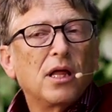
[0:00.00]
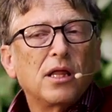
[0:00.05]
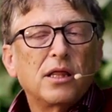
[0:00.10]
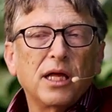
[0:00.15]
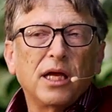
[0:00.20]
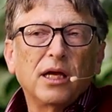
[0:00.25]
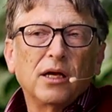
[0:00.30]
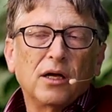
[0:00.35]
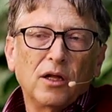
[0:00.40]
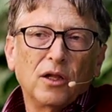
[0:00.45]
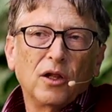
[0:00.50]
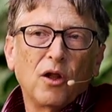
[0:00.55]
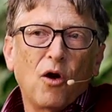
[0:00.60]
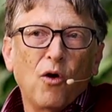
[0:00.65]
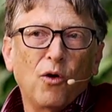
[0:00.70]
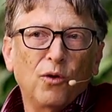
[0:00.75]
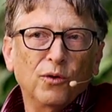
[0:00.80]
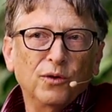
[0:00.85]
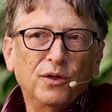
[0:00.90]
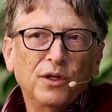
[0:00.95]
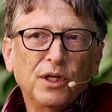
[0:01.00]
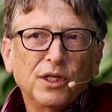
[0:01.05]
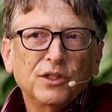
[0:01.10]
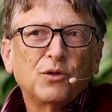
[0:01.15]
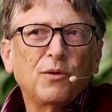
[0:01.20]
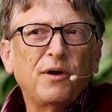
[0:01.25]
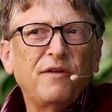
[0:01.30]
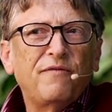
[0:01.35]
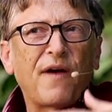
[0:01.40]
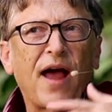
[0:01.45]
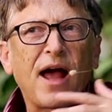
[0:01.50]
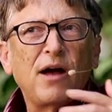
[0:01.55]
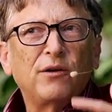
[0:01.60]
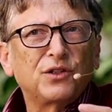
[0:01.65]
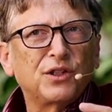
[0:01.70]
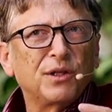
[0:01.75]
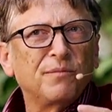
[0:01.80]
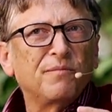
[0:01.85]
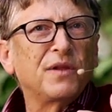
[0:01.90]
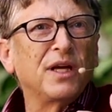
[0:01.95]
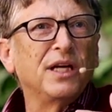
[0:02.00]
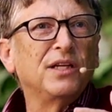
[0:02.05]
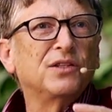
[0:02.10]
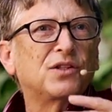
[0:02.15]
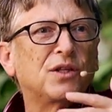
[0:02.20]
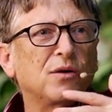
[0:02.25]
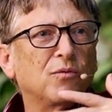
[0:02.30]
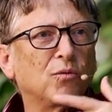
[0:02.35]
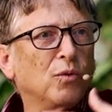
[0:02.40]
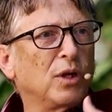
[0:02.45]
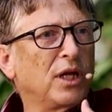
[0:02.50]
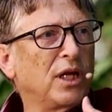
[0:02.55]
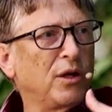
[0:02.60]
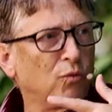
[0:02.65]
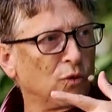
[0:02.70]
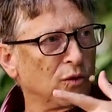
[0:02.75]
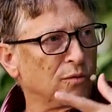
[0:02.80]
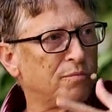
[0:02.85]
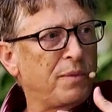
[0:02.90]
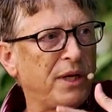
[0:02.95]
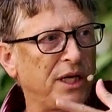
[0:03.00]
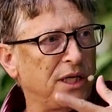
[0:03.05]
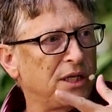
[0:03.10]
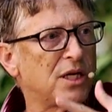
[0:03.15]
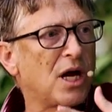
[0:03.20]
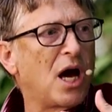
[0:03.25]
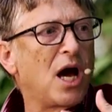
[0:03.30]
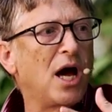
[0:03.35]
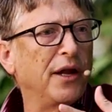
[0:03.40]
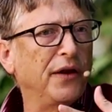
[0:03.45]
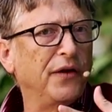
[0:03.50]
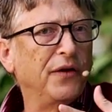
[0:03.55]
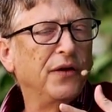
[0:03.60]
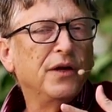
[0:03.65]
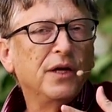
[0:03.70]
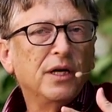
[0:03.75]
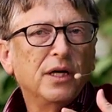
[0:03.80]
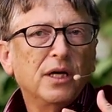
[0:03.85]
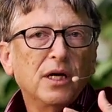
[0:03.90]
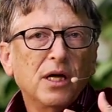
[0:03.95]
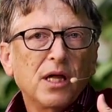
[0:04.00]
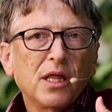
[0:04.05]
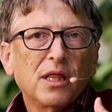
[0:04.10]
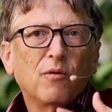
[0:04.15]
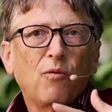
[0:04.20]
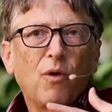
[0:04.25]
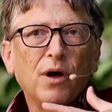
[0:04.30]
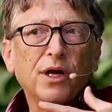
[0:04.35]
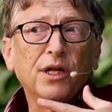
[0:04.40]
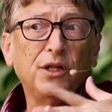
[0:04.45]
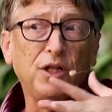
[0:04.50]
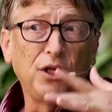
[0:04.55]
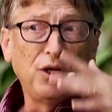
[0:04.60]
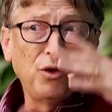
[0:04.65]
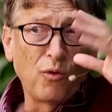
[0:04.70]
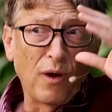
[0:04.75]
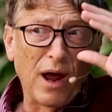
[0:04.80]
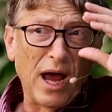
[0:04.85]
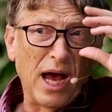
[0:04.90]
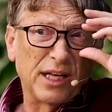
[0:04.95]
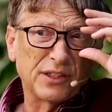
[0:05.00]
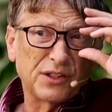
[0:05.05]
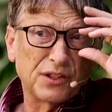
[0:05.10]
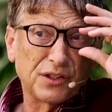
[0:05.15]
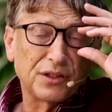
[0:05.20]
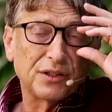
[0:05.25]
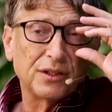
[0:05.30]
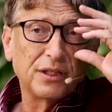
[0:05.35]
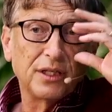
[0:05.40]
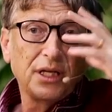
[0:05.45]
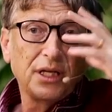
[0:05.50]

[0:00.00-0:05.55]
thing alone. So we found some things that really weren't being done. The one in the US